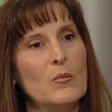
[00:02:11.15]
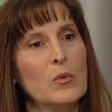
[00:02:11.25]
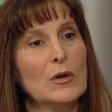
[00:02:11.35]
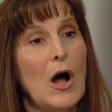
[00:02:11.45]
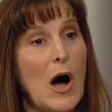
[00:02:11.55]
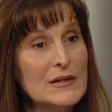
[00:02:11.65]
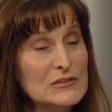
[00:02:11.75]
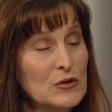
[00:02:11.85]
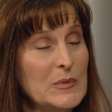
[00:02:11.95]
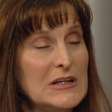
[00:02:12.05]
We'll
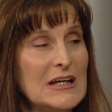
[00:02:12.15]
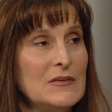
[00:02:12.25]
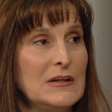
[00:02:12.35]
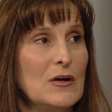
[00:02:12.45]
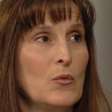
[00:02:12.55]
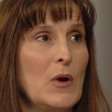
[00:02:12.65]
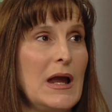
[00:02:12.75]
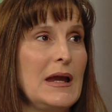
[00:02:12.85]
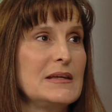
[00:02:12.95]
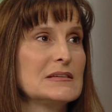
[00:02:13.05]
also be giving
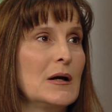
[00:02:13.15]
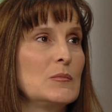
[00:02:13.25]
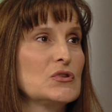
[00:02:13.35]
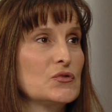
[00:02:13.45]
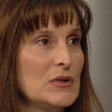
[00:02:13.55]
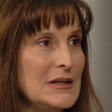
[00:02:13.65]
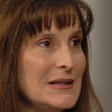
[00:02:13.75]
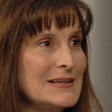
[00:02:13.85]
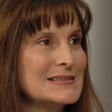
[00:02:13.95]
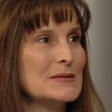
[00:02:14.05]
away some
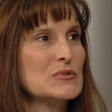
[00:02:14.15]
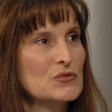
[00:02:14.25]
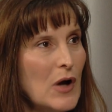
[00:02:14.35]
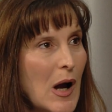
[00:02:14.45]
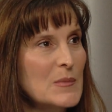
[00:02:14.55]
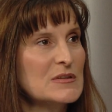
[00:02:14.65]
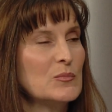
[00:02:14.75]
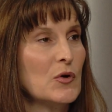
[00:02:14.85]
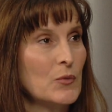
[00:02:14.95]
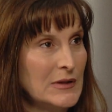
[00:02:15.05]
trees, some shrubs, and
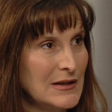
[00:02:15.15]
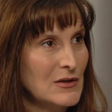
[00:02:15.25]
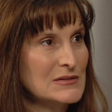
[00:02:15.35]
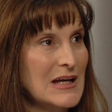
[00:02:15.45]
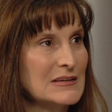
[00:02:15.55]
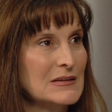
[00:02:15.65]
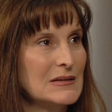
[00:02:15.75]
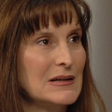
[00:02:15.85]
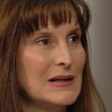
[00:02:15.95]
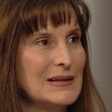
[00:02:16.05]
perennials at
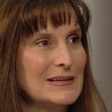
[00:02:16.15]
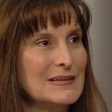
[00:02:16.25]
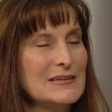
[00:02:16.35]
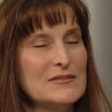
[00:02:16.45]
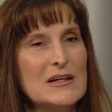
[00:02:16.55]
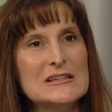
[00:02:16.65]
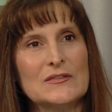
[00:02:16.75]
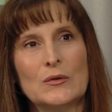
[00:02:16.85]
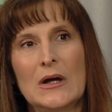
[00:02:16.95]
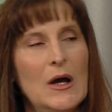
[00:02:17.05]
the
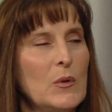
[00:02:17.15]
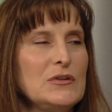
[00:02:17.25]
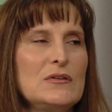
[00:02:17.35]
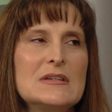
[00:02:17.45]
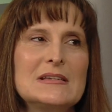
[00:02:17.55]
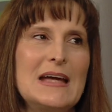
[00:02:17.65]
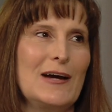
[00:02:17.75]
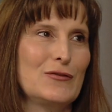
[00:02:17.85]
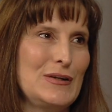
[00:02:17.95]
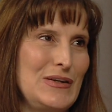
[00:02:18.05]
festival. We do this
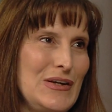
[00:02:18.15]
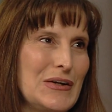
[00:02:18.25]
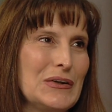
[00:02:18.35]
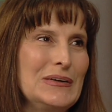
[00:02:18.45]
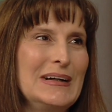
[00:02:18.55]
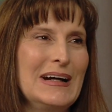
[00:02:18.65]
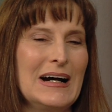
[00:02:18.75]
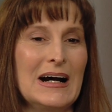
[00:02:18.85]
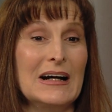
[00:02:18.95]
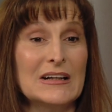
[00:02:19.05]
every year
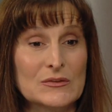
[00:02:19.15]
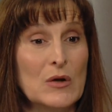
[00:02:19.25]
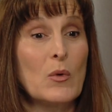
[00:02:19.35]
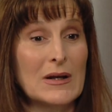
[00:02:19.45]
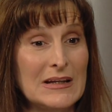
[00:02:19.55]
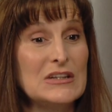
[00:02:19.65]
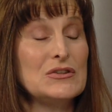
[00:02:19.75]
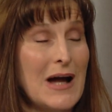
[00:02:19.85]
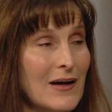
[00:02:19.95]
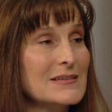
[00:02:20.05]
because we want to get
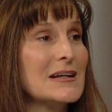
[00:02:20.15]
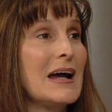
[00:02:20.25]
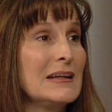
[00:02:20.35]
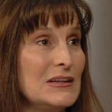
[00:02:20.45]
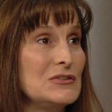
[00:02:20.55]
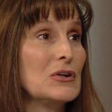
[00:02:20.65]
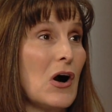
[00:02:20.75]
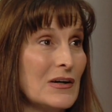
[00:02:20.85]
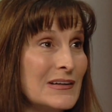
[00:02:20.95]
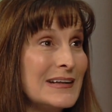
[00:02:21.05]
you outside and get you
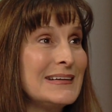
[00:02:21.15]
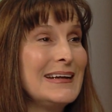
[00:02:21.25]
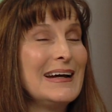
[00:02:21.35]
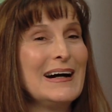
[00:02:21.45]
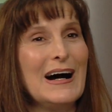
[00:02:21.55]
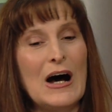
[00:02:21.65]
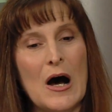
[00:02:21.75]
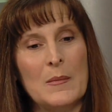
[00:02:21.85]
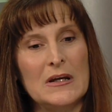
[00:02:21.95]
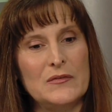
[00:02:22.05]
gardening.
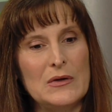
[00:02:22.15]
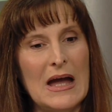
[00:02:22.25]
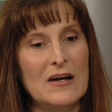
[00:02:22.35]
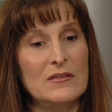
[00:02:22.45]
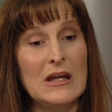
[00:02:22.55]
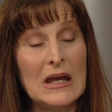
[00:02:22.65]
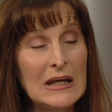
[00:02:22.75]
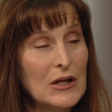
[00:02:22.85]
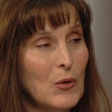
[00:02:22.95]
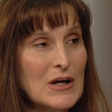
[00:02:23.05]
And if you have
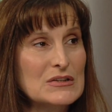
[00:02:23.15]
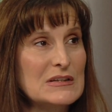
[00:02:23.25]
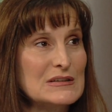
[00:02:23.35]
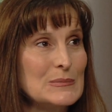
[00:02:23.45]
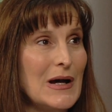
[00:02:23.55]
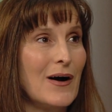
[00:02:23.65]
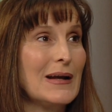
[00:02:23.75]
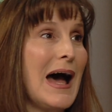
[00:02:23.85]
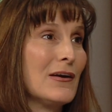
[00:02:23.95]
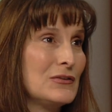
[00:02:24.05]
any questions about
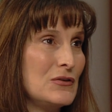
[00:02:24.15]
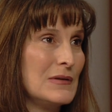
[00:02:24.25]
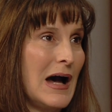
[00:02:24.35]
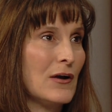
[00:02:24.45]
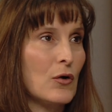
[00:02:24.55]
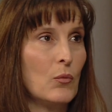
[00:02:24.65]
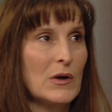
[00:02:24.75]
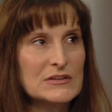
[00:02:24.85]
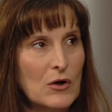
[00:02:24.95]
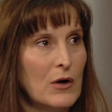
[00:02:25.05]
how to do that or
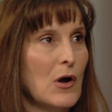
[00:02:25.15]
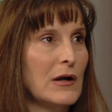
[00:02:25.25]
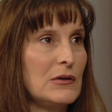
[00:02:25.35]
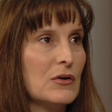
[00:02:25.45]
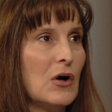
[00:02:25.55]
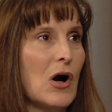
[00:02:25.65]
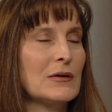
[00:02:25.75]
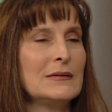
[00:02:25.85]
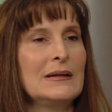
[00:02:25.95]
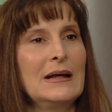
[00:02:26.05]
what's going on in your
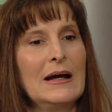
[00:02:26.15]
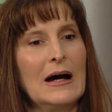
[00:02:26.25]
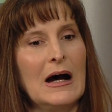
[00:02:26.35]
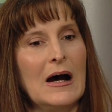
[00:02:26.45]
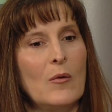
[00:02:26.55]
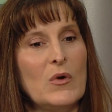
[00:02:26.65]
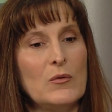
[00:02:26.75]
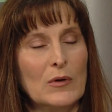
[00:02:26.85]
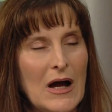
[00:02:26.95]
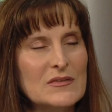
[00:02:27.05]
garden, we
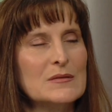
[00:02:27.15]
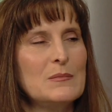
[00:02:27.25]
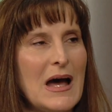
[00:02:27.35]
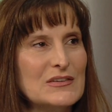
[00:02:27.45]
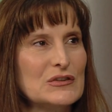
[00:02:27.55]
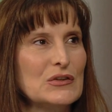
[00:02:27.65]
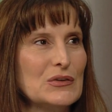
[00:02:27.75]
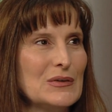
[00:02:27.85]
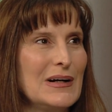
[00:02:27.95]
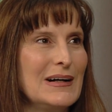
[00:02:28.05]
will have some
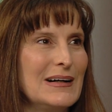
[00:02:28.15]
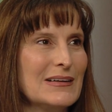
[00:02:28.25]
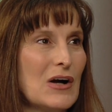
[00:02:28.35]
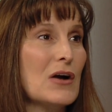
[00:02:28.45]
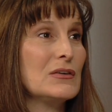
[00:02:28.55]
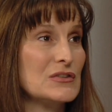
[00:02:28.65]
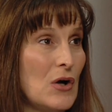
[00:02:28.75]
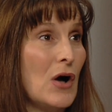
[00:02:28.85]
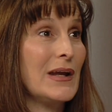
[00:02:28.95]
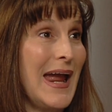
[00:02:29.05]
master gardeners
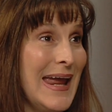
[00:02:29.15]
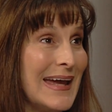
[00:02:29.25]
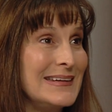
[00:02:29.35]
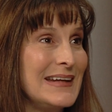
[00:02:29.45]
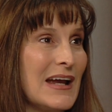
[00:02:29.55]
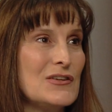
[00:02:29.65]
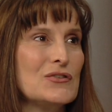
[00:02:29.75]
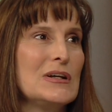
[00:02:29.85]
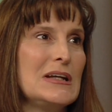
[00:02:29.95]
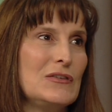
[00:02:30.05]
on hand to
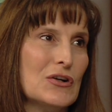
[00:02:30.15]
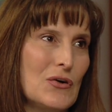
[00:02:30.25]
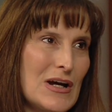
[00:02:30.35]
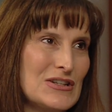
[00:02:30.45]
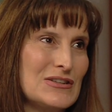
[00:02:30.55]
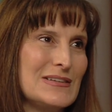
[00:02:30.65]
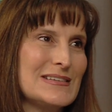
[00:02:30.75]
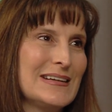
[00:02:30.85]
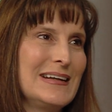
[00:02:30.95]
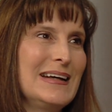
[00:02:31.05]
answer any of your questions.